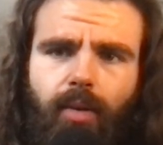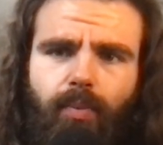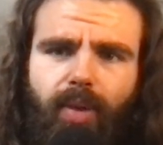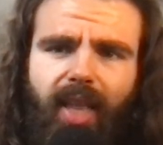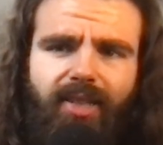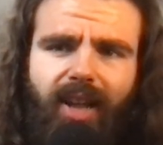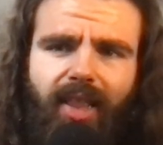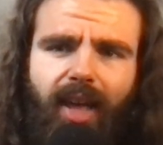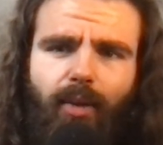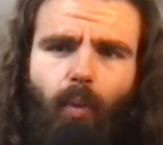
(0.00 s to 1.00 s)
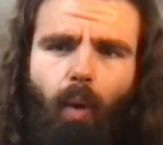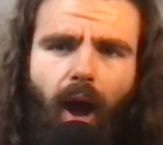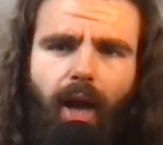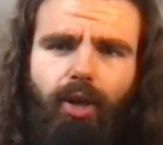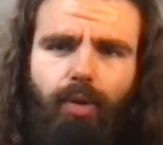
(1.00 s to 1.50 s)
But that's not like
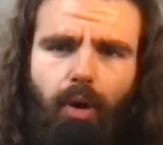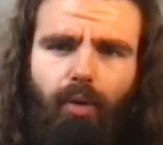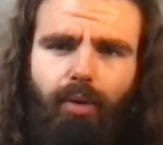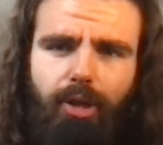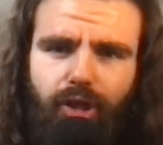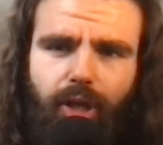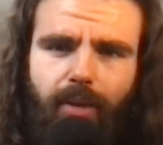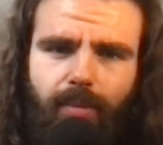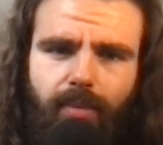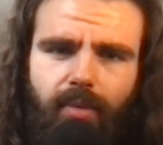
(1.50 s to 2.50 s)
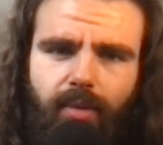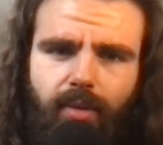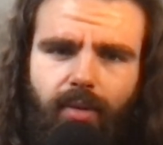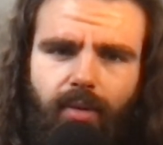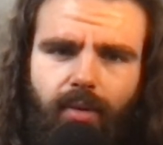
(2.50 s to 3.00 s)
why you go to the gym.
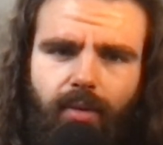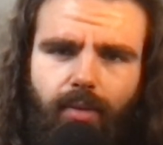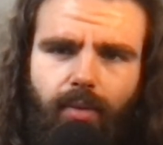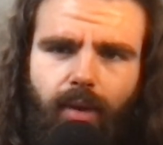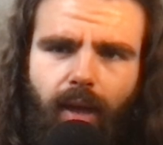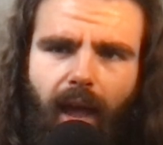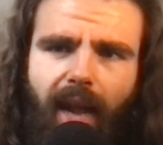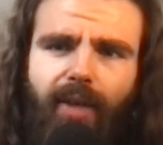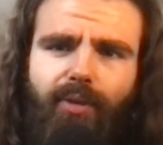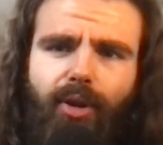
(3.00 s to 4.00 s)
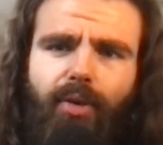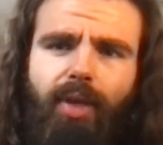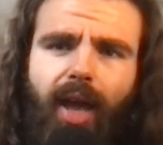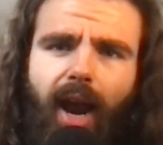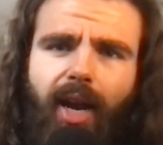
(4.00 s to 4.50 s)
And if you're
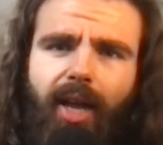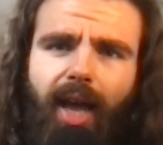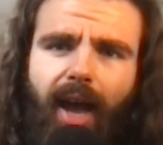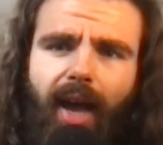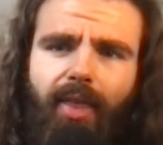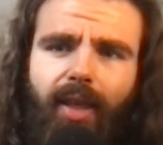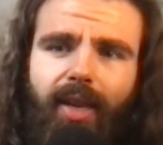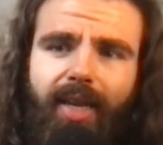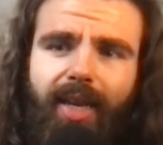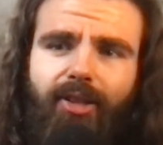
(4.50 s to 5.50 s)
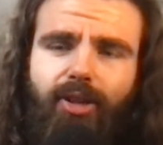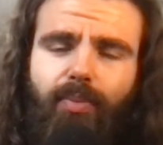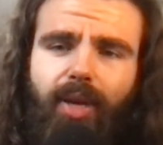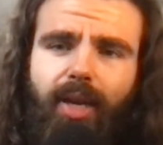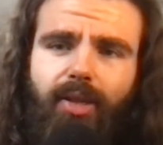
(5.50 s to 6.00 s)
the kind of guy that needs to
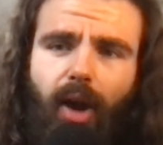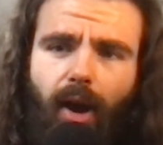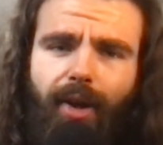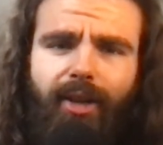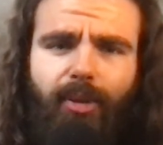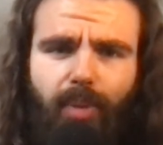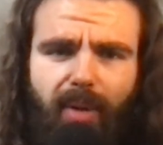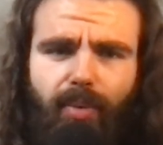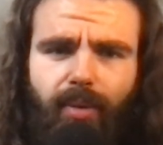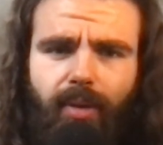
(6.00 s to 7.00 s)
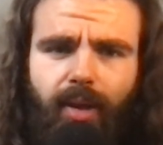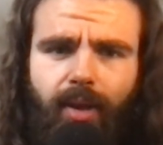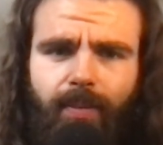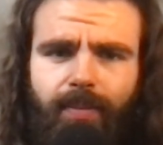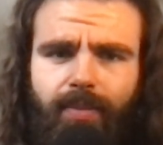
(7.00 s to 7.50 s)
be talking to people,
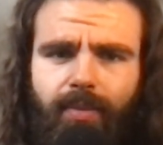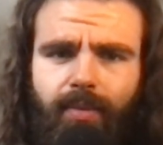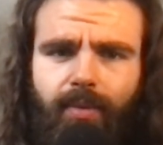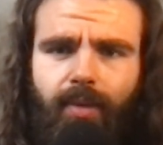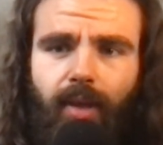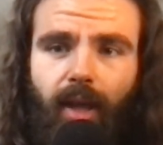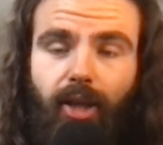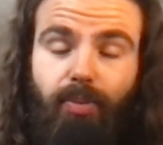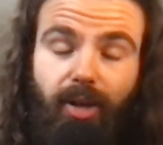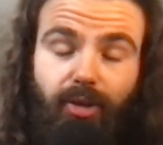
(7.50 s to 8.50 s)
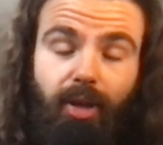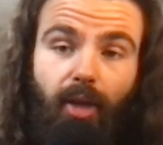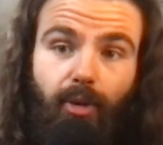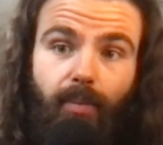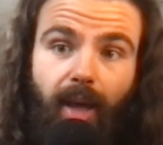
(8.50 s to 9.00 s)
especially
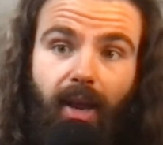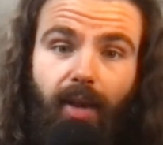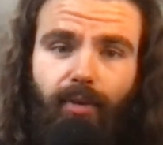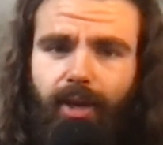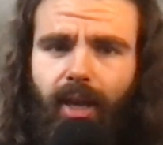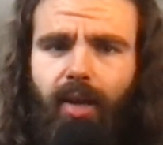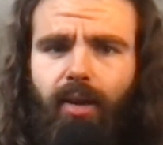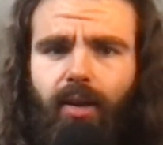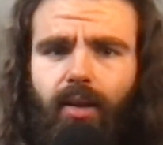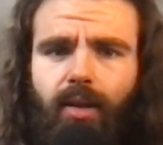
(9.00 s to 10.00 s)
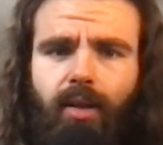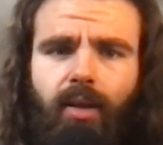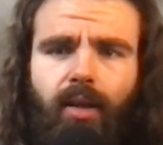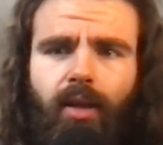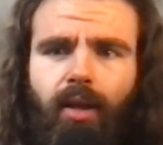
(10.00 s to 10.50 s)
other men every day,
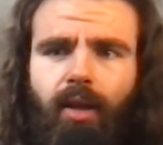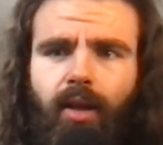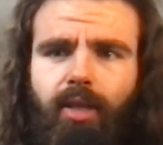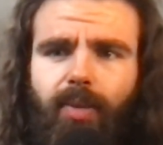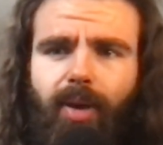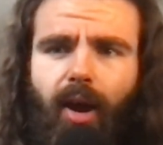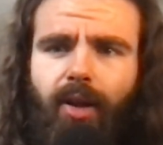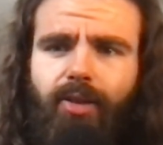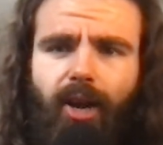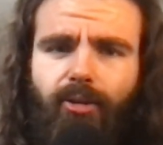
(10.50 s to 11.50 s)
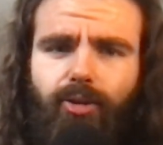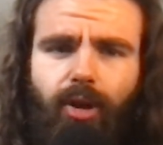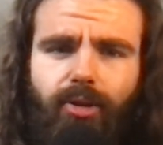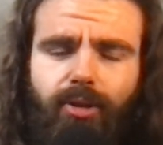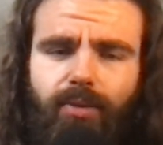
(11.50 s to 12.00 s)
to be honest, I don't
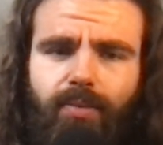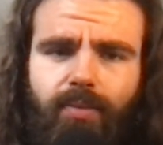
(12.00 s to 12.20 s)
trust you.